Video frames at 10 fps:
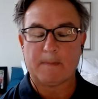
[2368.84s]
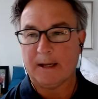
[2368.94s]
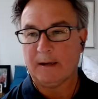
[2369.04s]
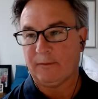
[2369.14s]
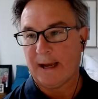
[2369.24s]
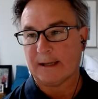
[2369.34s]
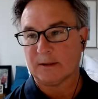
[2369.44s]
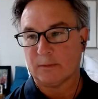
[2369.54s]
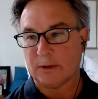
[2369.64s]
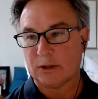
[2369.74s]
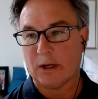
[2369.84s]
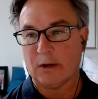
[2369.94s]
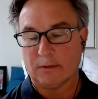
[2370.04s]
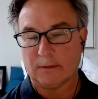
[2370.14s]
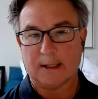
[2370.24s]
And in fact, as we
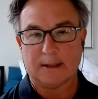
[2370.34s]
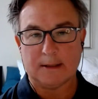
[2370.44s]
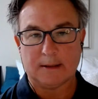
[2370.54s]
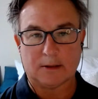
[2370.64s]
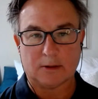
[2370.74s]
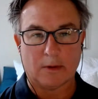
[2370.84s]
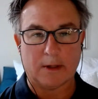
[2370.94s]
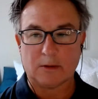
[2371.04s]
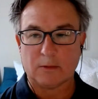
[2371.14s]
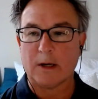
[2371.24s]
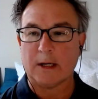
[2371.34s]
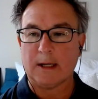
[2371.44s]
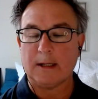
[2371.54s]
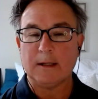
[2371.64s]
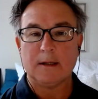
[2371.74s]
showed, that the
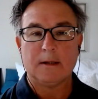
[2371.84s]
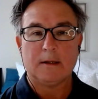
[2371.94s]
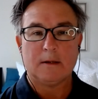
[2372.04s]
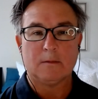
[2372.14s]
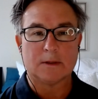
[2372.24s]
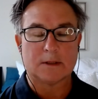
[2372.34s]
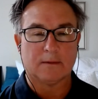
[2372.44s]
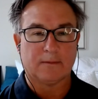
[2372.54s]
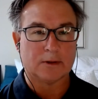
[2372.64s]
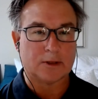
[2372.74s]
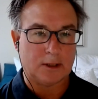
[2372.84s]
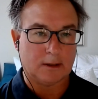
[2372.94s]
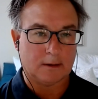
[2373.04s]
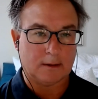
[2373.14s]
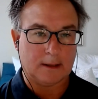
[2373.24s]
2020 was the first
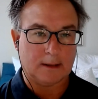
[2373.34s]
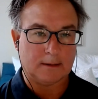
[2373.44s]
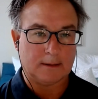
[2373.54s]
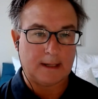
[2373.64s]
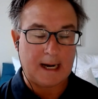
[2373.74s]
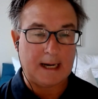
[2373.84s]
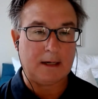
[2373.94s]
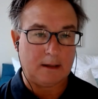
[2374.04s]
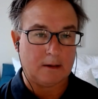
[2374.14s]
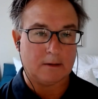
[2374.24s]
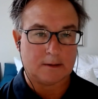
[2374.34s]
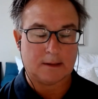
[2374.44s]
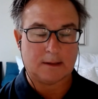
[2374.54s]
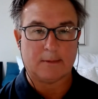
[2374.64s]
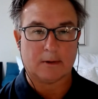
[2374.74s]
year in 80 years
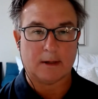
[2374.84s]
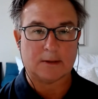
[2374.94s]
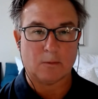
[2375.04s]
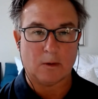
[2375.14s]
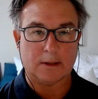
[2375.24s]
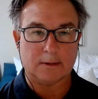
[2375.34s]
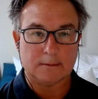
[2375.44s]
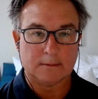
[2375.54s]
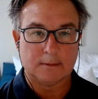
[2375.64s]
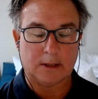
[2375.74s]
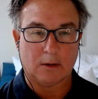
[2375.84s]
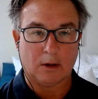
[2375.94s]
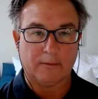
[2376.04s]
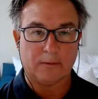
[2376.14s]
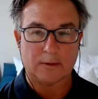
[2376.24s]
that Democrats won, you know,
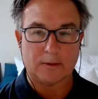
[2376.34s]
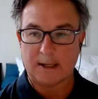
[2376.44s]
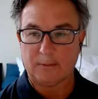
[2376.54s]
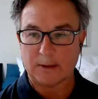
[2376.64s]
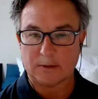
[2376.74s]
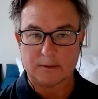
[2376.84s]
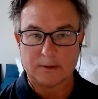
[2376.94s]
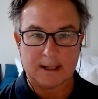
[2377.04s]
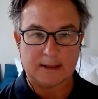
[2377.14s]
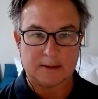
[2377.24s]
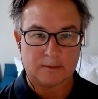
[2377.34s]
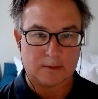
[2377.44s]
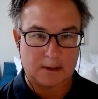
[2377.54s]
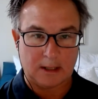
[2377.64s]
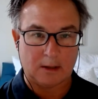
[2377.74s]
all four Southwestern states. It was
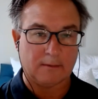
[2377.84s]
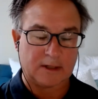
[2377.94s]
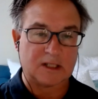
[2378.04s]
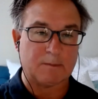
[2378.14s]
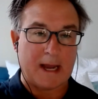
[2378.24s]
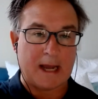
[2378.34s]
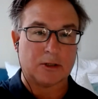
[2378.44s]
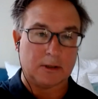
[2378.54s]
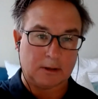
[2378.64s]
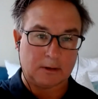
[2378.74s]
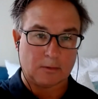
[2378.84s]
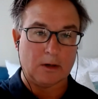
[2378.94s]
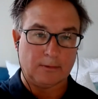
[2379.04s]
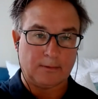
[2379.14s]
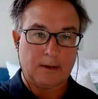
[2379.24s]
a year of expansion and
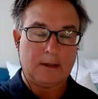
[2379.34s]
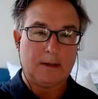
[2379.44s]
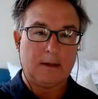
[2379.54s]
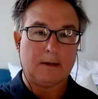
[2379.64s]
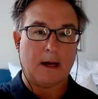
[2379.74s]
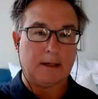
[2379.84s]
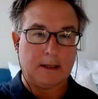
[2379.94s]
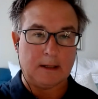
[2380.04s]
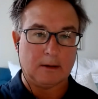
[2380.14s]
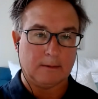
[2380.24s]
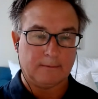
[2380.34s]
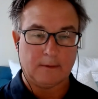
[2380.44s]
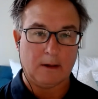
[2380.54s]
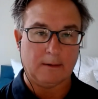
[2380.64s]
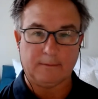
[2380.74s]
growth, not a year
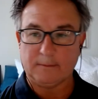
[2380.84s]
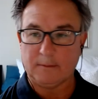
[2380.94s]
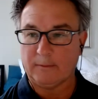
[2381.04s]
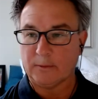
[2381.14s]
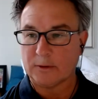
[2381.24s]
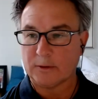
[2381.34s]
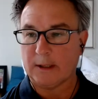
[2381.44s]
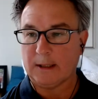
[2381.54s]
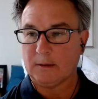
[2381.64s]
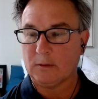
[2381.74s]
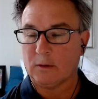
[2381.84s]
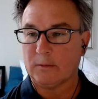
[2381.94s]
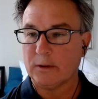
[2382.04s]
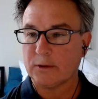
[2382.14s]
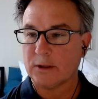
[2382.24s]
of retreat or
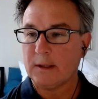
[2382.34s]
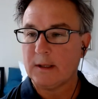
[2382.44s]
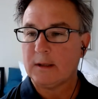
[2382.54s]
erosion.